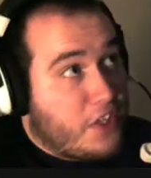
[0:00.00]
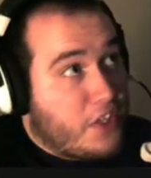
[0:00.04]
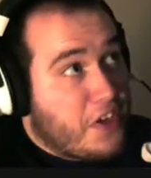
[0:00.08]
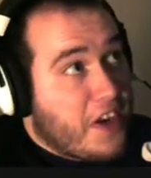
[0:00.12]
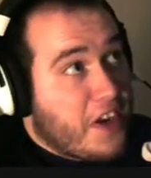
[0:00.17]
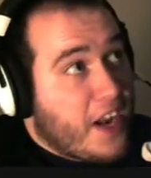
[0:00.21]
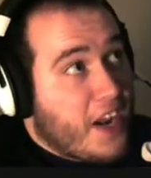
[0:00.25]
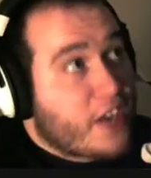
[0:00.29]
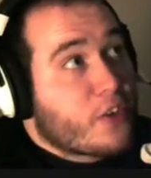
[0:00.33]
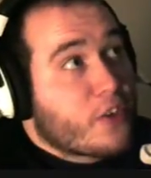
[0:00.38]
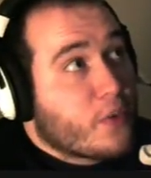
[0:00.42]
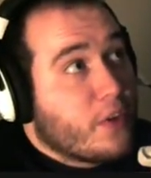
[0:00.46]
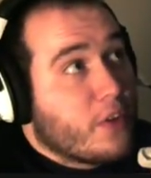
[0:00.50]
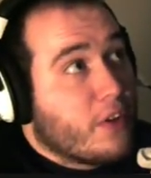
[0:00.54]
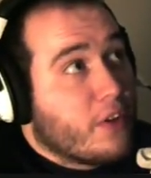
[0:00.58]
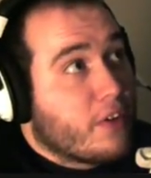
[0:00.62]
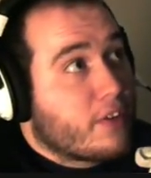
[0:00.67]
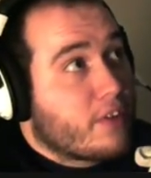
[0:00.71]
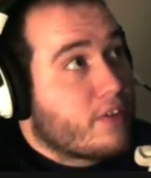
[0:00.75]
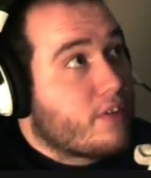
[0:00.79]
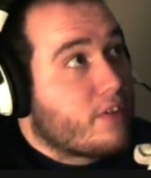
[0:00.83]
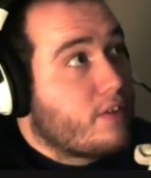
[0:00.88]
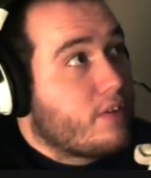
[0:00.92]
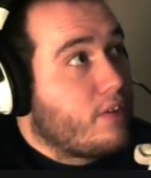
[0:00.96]
And it actually
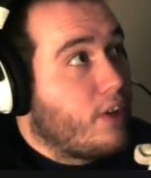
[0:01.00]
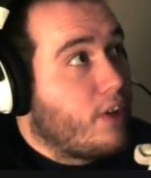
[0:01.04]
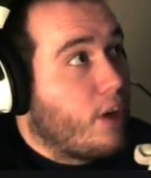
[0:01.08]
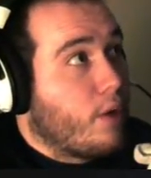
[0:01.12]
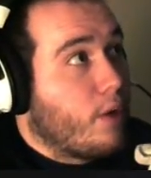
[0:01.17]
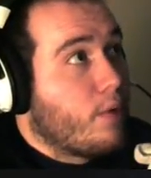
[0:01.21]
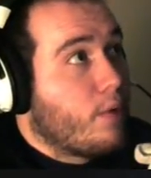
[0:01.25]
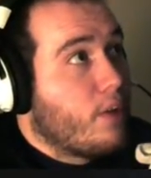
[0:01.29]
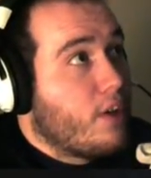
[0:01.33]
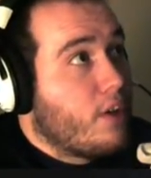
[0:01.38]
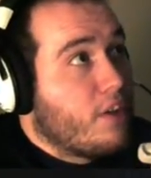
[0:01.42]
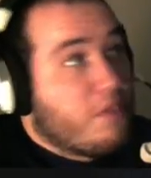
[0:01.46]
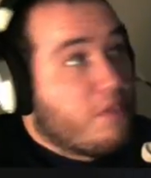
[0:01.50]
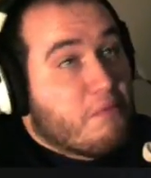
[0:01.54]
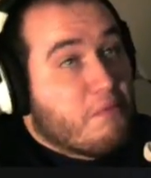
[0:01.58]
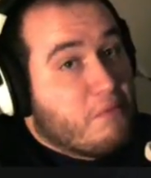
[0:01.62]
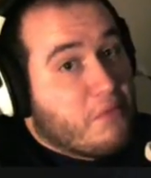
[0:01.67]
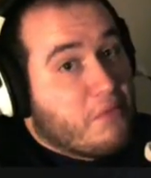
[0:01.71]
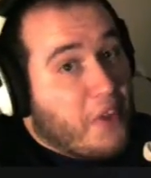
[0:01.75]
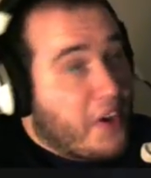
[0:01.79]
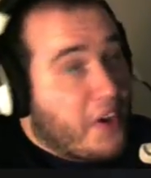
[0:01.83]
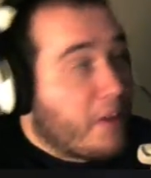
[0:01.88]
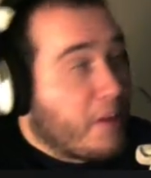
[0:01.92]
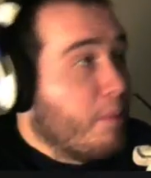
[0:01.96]
looks, you know,
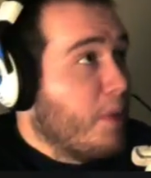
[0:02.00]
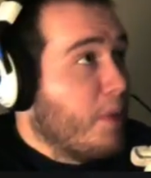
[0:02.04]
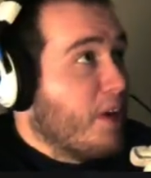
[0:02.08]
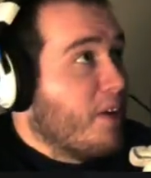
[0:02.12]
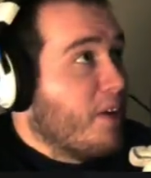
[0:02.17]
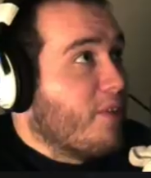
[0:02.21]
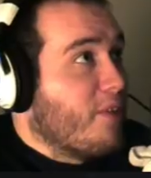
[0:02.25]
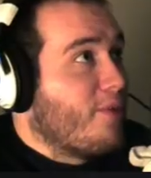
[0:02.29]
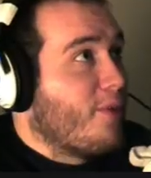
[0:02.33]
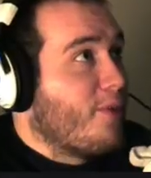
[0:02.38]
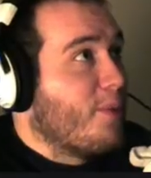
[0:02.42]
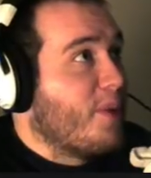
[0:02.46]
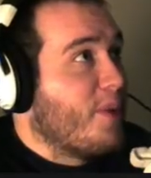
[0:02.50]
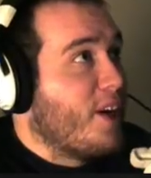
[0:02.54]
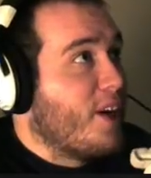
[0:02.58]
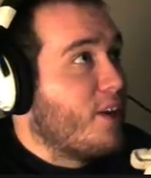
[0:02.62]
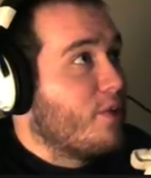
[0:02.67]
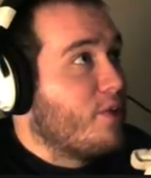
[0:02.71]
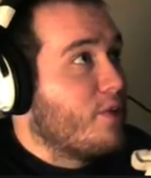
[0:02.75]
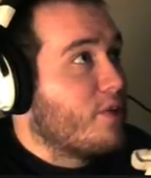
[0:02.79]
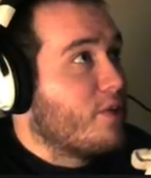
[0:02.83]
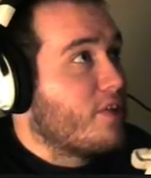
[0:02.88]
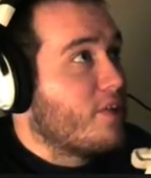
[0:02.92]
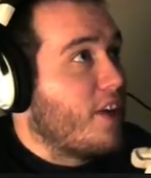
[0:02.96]
like a mirror from the
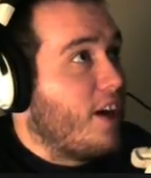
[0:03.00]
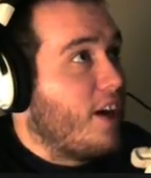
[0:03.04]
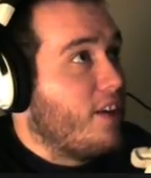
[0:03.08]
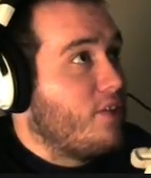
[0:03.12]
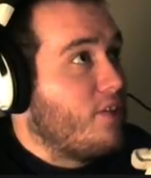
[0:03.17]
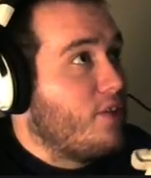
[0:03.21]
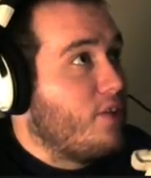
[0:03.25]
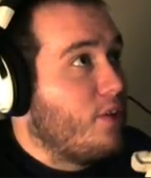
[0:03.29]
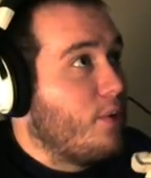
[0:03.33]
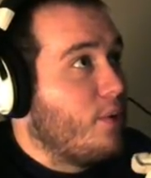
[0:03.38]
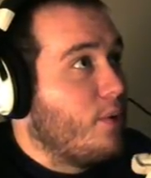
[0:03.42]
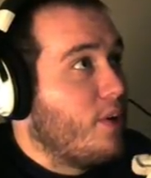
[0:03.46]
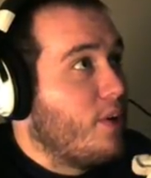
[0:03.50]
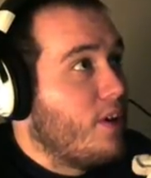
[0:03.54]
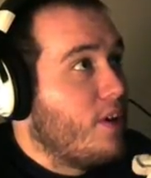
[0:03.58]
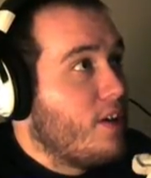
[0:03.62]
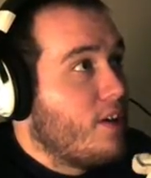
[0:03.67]
underside, too.